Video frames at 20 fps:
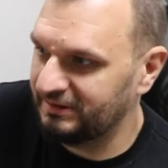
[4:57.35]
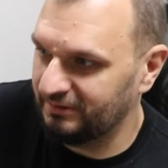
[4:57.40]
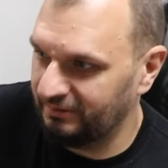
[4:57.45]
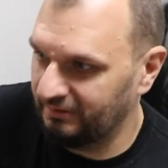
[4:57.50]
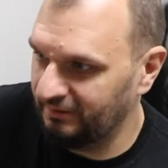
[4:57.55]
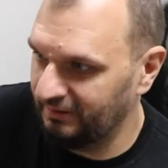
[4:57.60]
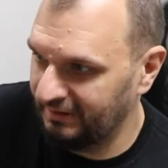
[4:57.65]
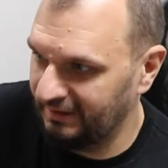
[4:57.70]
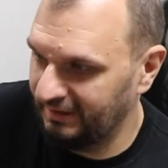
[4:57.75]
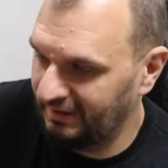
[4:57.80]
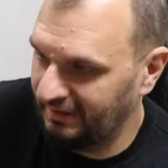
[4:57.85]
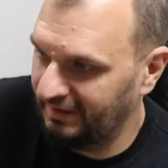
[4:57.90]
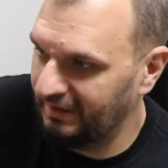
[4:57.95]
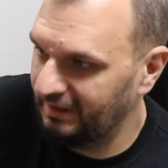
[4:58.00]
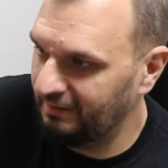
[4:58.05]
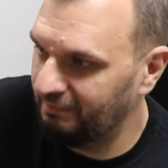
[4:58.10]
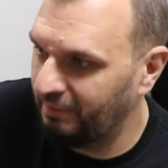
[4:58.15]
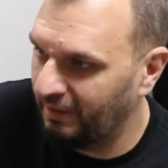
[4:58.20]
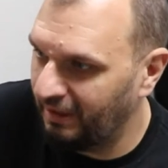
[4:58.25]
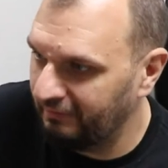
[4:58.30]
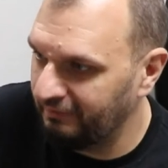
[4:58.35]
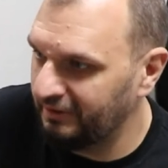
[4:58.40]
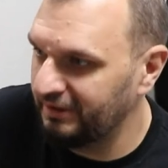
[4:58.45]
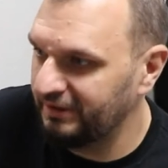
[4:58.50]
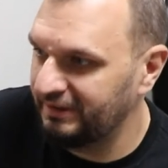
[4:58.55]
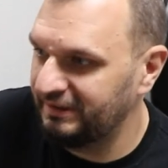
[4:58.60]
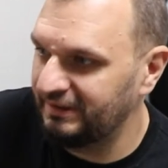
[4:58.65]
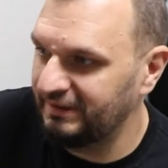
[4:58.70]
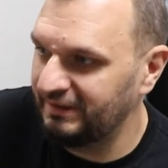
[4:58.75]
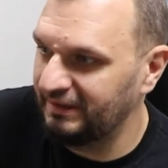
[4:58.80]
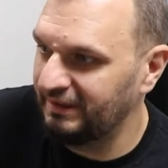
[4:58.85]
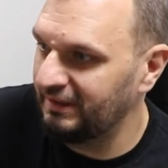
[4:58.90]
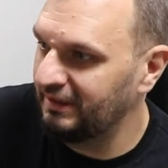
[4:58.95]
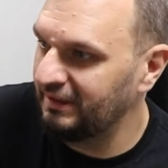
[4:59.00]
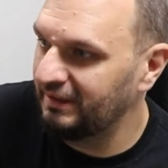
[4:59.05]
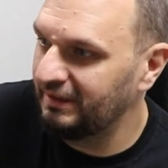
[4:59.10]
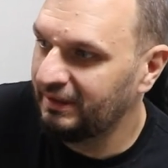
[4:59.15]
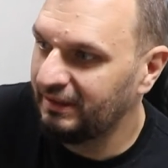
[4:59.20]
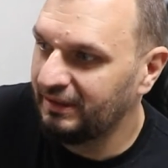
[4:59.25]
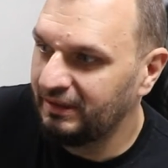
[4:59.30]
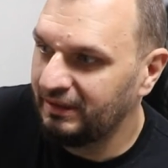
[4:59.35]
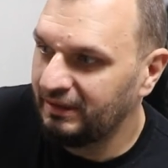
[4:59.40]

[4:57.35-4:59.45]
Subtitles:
all that like poverty,